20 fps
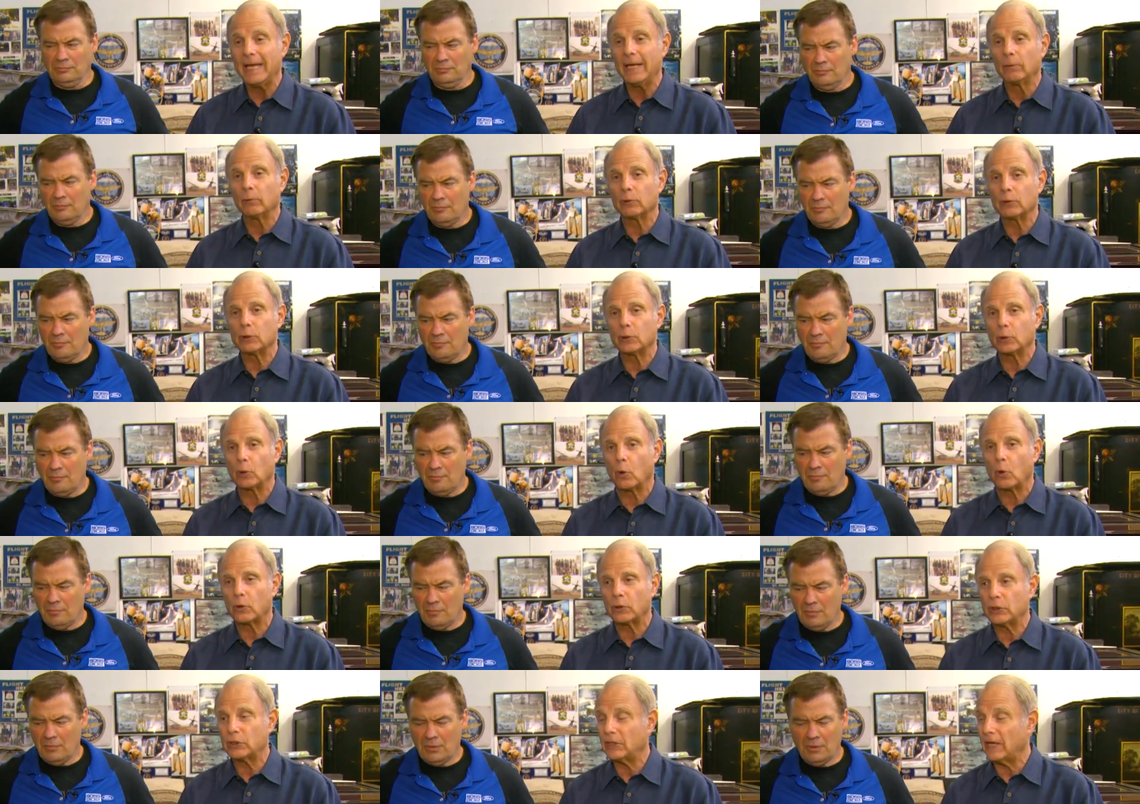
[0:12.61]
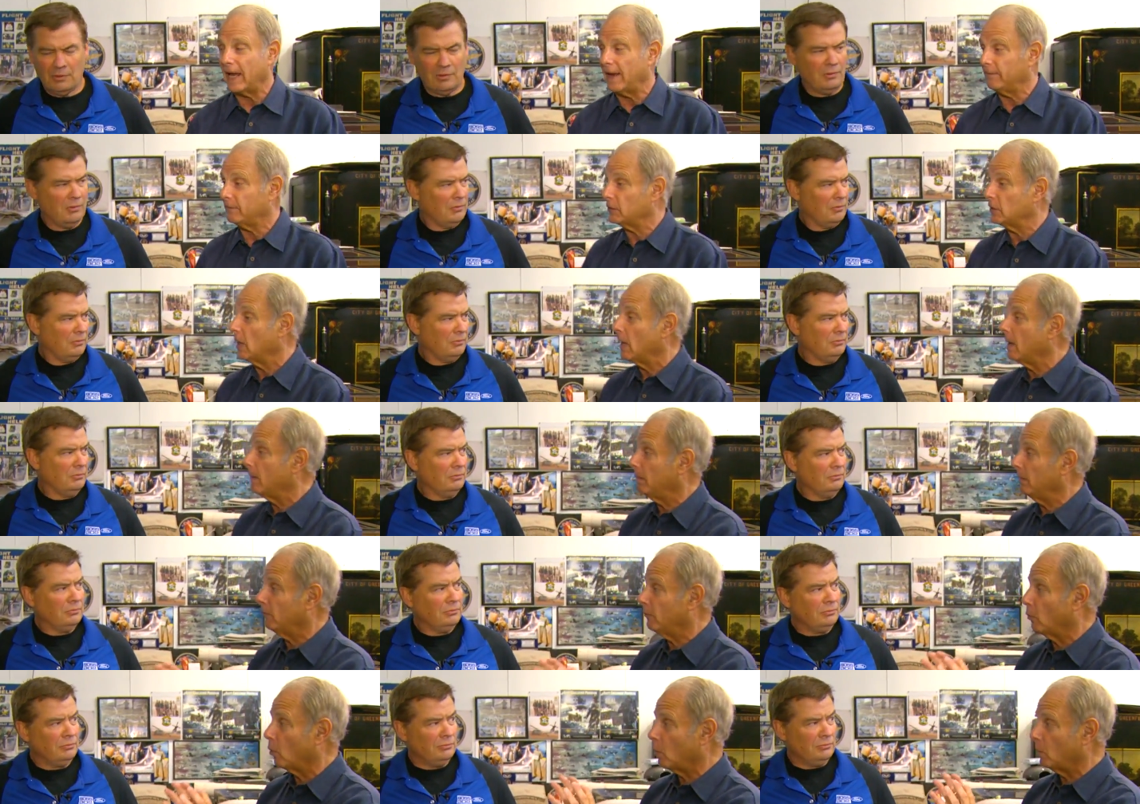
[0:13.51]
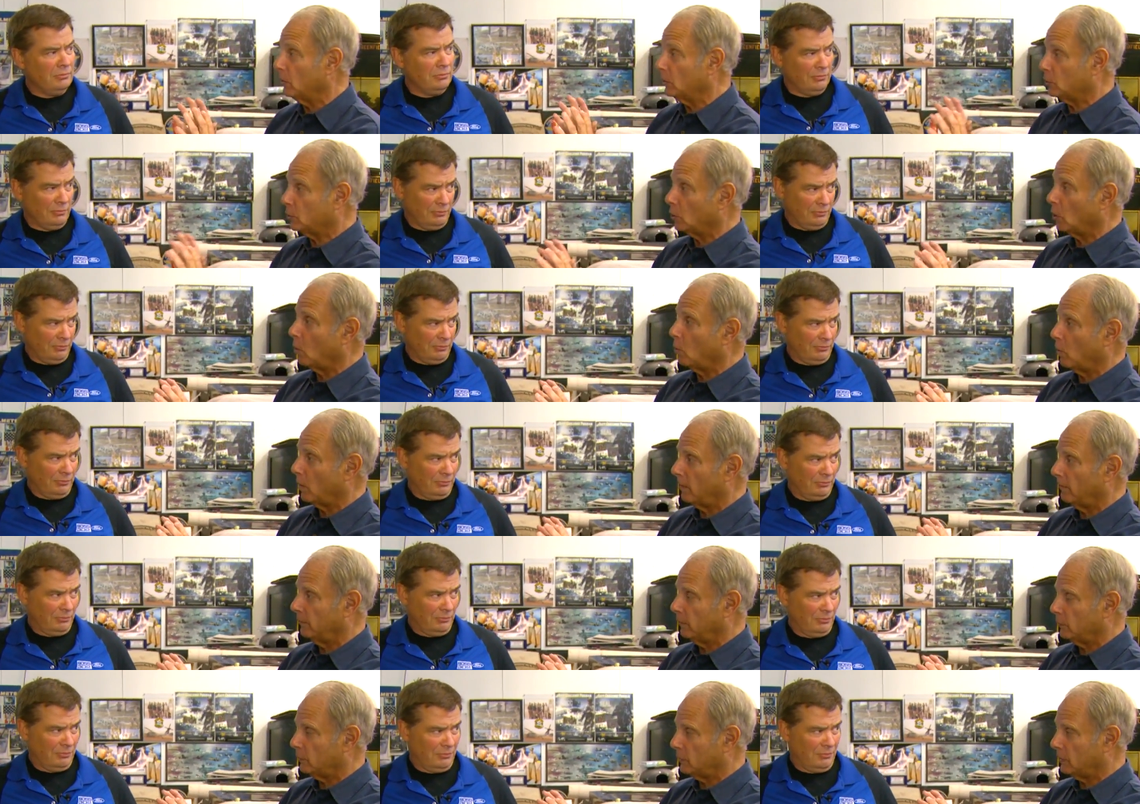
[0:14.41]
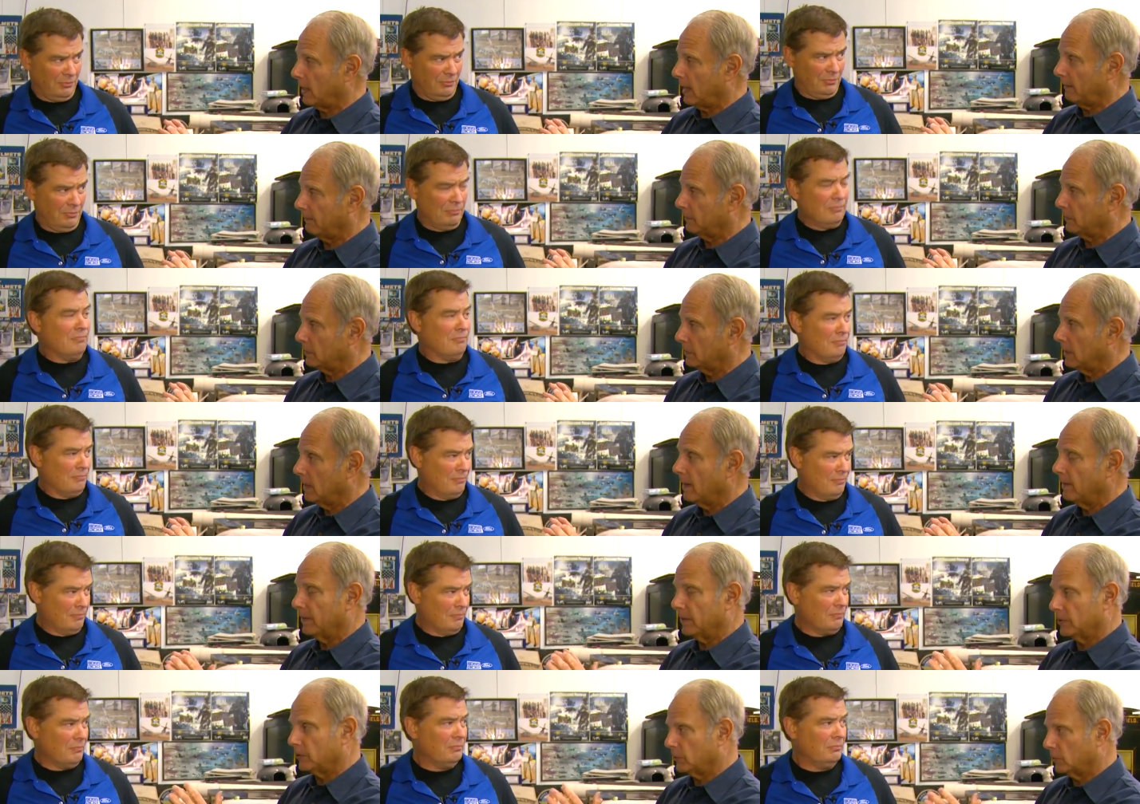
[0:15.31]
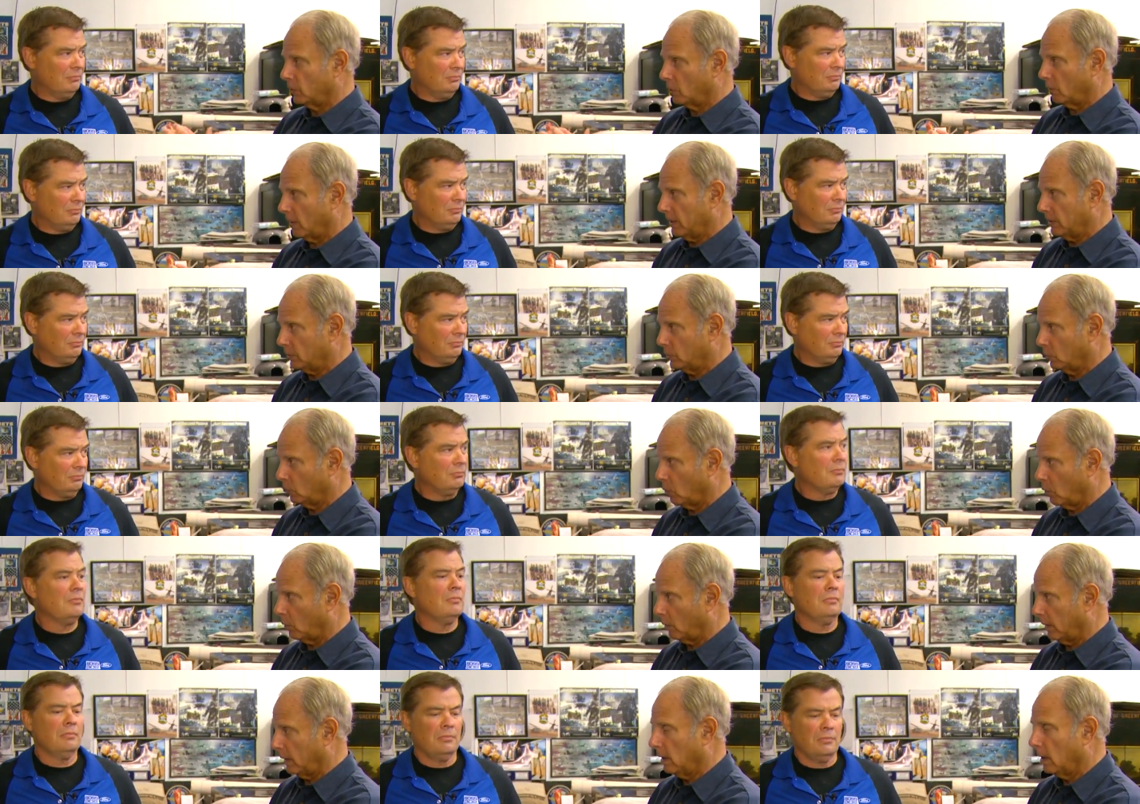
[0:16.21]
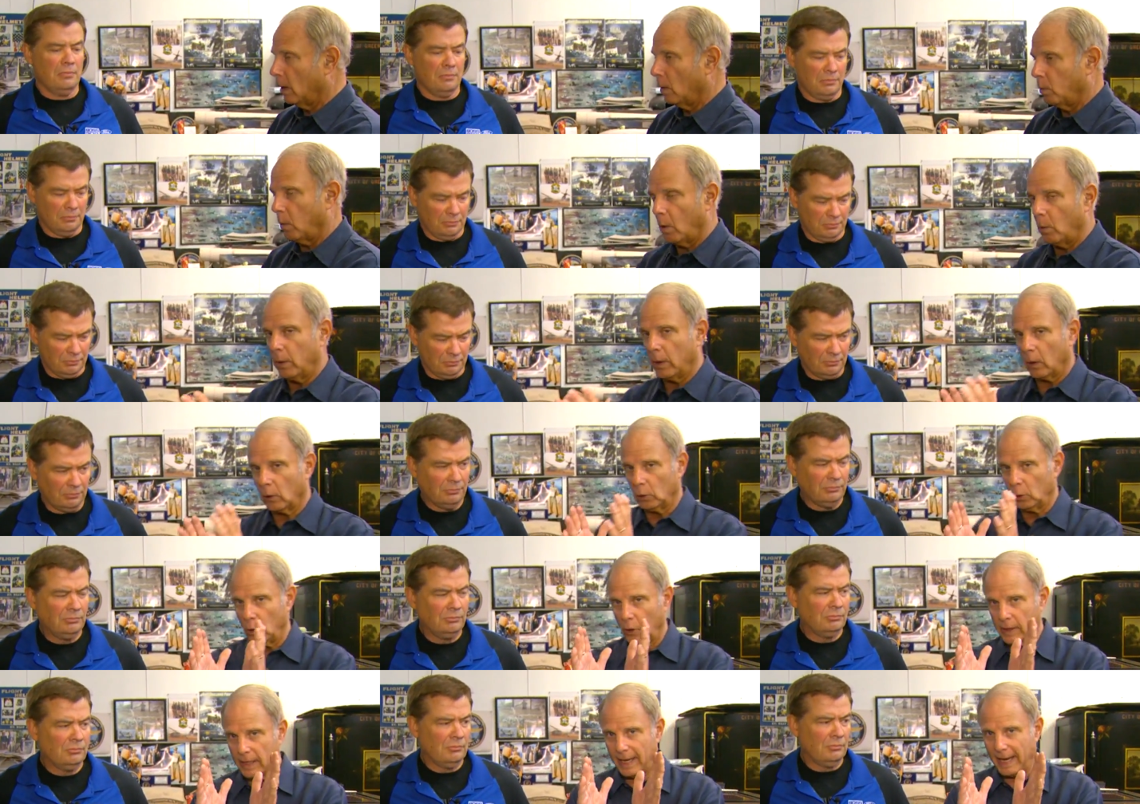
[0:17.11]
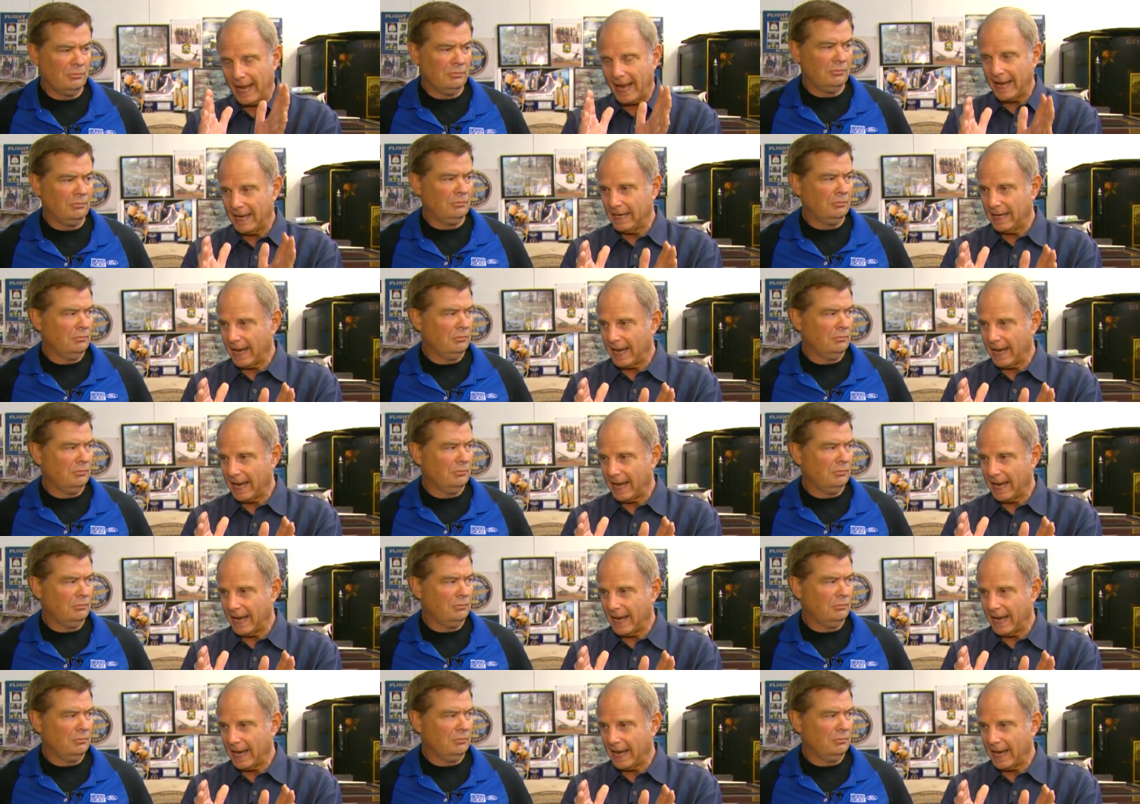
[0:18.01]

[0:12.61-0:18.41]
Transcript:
Speaker 1: He restores safes. Before we show one of your safes, mm -hmm. this is a great story. What we are looking at